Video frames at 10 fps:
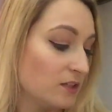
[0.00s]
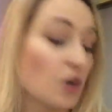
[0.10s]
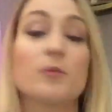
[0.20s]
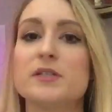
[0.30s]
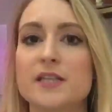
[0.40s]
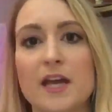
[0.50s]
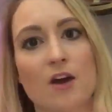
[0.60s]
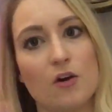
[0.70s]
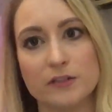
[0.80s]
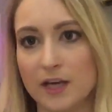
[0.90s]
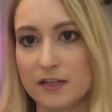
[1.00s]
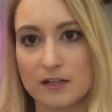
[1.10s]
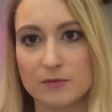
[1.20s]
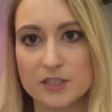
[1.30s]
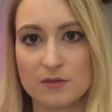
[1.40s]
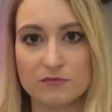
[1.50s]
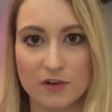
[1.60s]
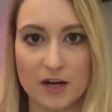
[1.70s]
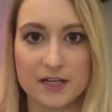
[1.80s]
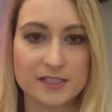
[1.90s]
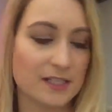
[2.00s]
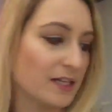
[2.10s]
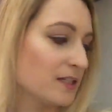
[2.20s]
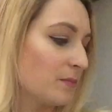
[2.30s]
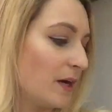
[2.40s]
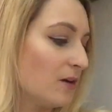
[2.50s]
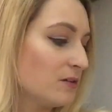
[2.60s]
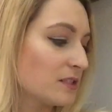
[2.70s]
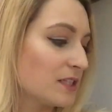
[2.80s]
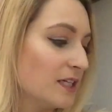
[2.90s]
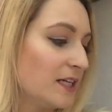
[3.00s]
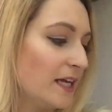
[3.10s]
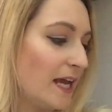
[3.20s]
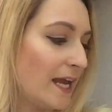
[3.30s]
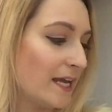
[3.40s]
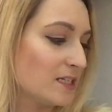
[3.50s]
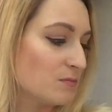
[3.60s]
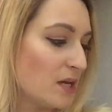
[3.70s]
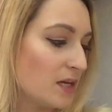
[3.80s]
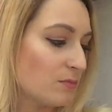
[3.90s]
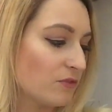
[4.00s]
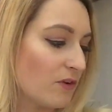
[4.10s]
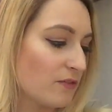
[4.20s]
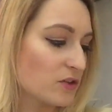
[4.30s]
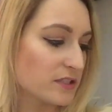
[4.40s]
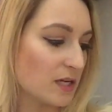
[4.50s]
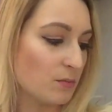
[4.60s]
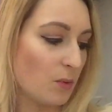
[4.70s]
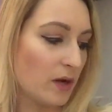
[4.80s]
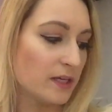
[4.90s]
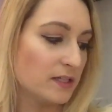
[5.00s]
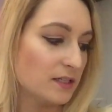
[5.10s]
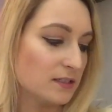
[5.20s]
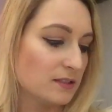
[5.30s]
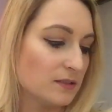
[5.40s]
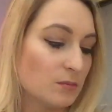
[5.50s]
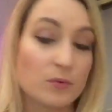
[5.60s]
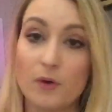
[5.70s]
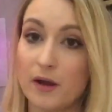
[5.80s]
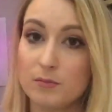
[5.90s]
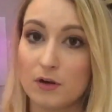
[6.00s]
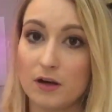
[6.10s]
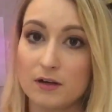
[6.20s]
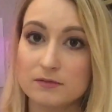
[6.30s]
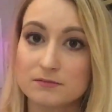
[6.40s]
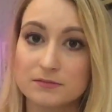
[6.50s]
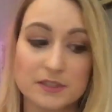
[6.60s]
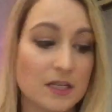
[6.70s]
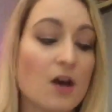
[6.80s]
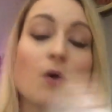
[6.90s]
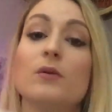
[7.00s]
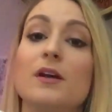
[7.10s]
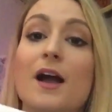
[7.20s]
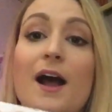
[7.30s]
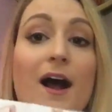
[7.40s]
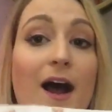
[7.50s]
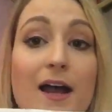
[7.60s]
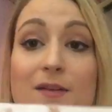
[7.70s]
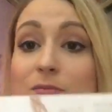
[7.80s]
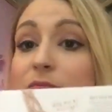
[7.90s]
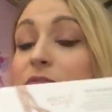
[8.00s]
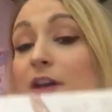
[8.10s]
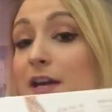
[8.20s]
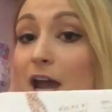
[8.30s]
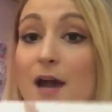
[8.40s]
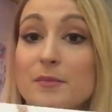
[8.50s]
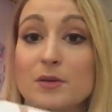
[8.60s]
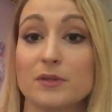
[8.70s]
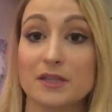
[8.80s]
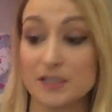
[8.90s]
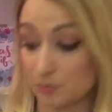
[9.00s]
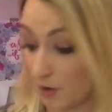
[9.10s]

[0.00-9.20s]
the Urban Decay all-nighter, which I'm very excited about, and Makeup Forever Step 1 primer. So I am very happy with this